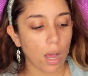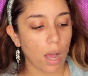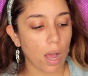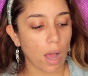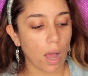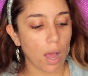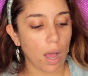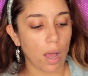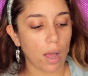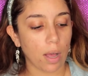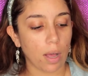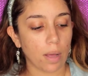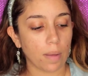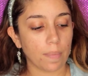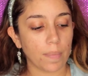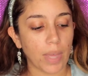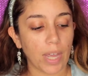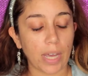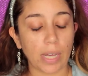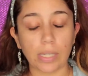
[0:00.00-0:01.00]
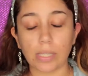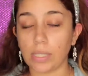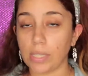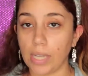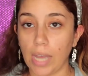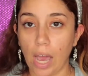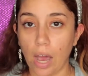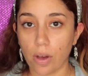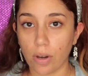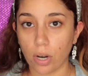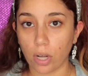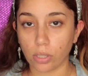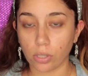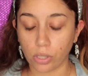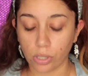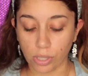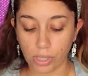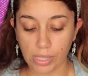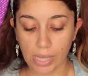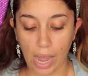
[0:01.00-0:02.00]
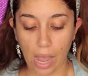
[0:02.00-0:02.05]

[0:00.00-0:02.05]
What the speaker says: And see how it all turns